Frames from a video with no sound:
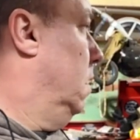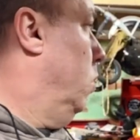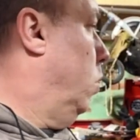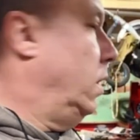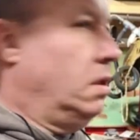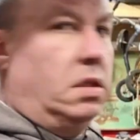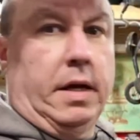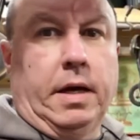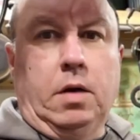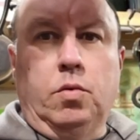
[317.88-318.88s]
Once I
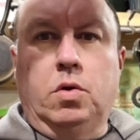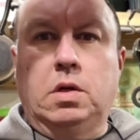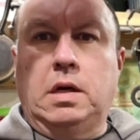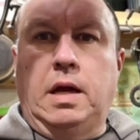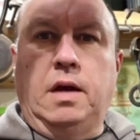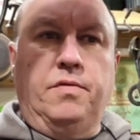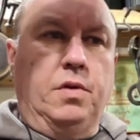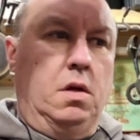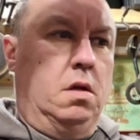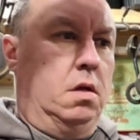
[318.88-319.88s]
get it rolling, I have
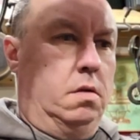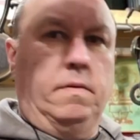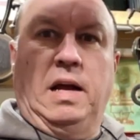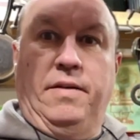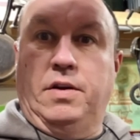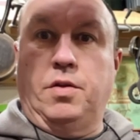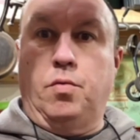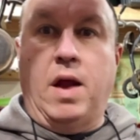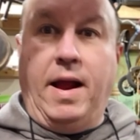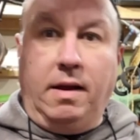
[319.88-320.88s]
another
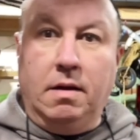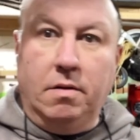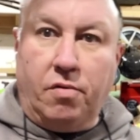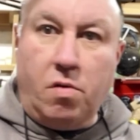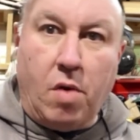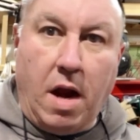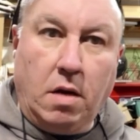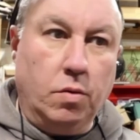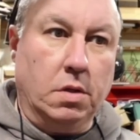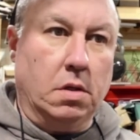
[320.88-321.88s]
rack, front rack,
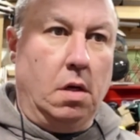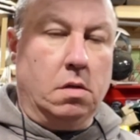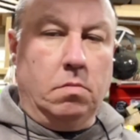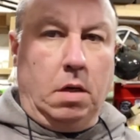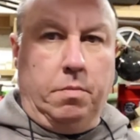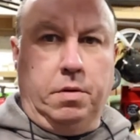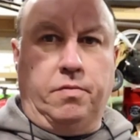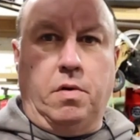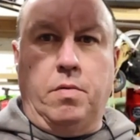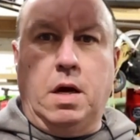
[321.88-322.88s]
which is awesome. I can put the
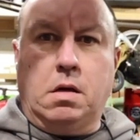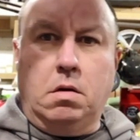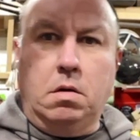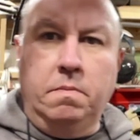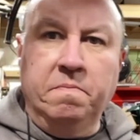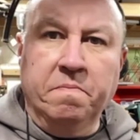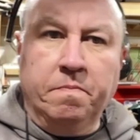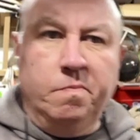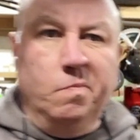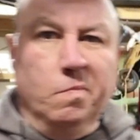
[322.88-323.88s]
front rack on,
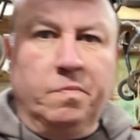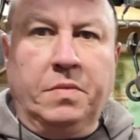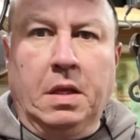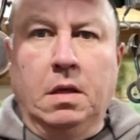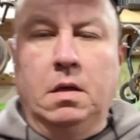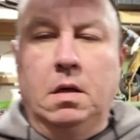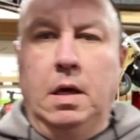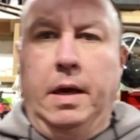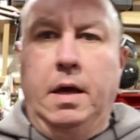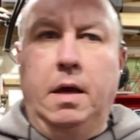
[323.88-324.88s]

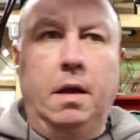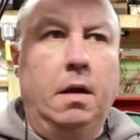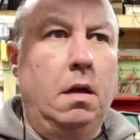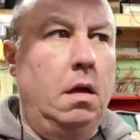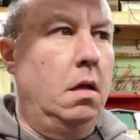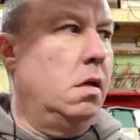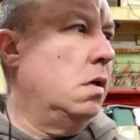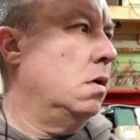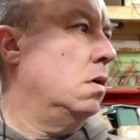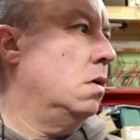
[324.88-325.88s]
and
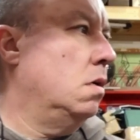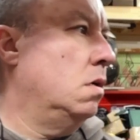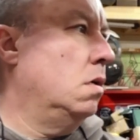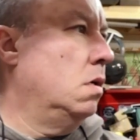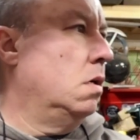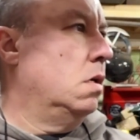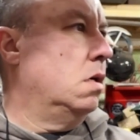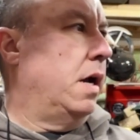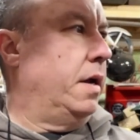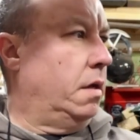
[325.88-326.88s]

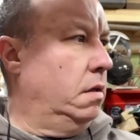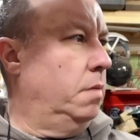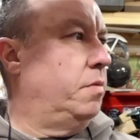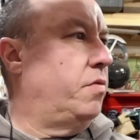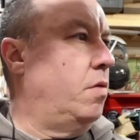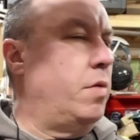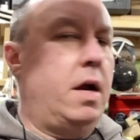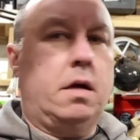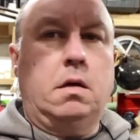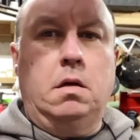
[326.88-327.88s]
I gotta clean up the front
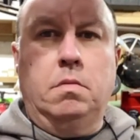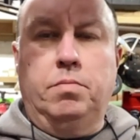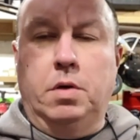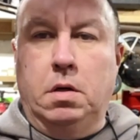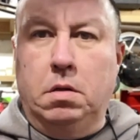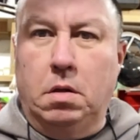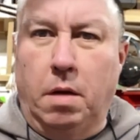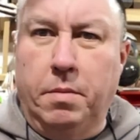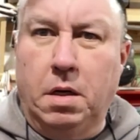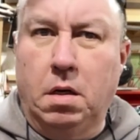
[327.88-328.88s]
rack.
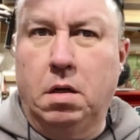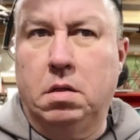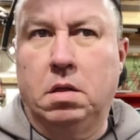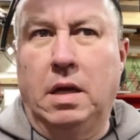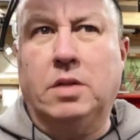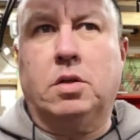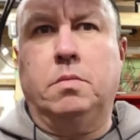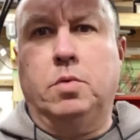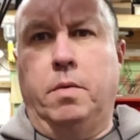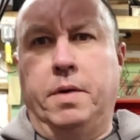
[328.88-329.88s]
That's what I'm
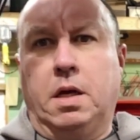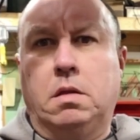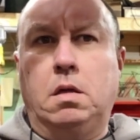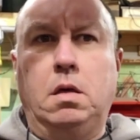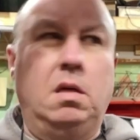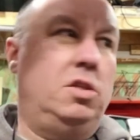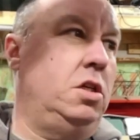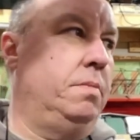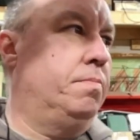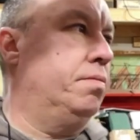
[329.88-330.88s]
doing. I'm gonna get the cheap,